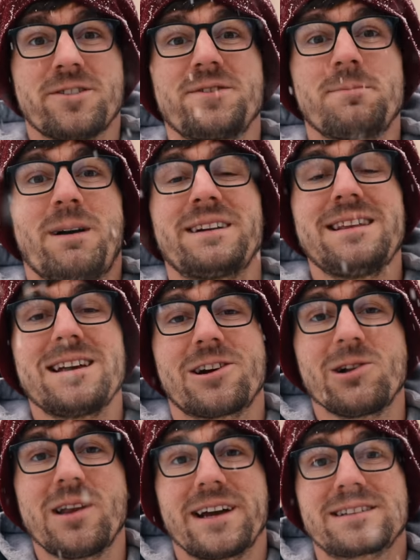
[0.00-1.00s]
of the money they
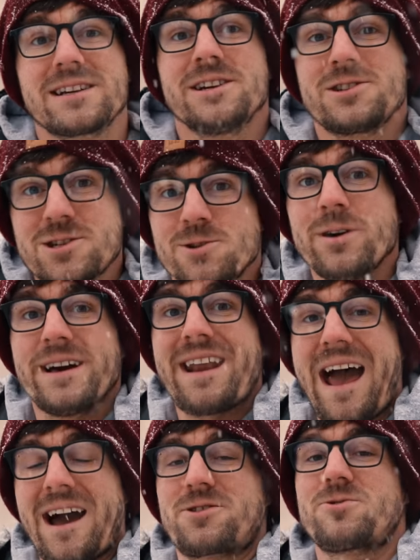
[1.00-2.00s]
collect to an
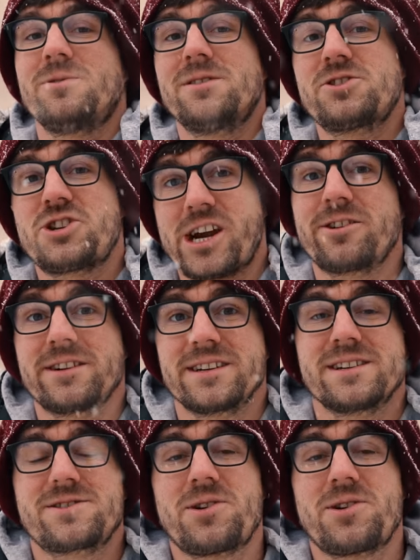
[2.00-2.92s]
actual charity.